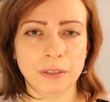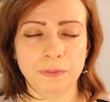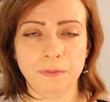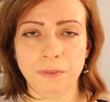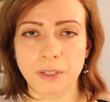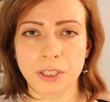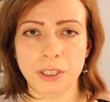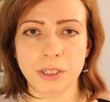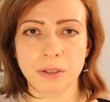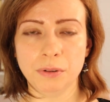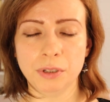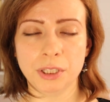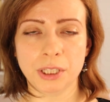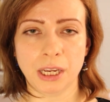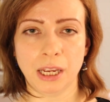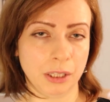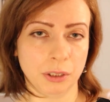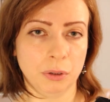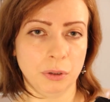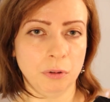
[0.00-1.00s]
videos
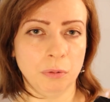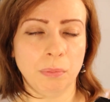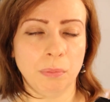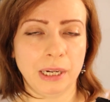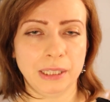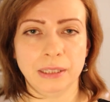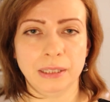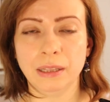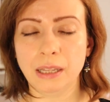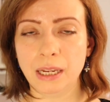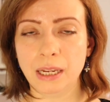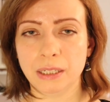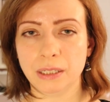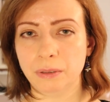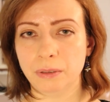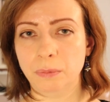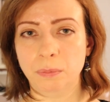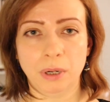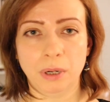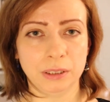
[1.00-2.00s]
and who might like
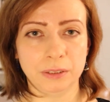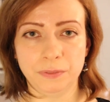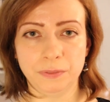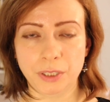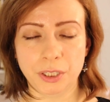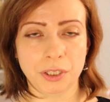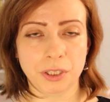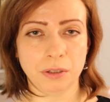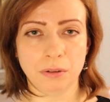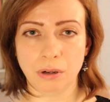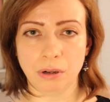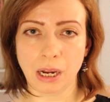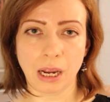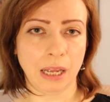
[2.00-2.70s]
one video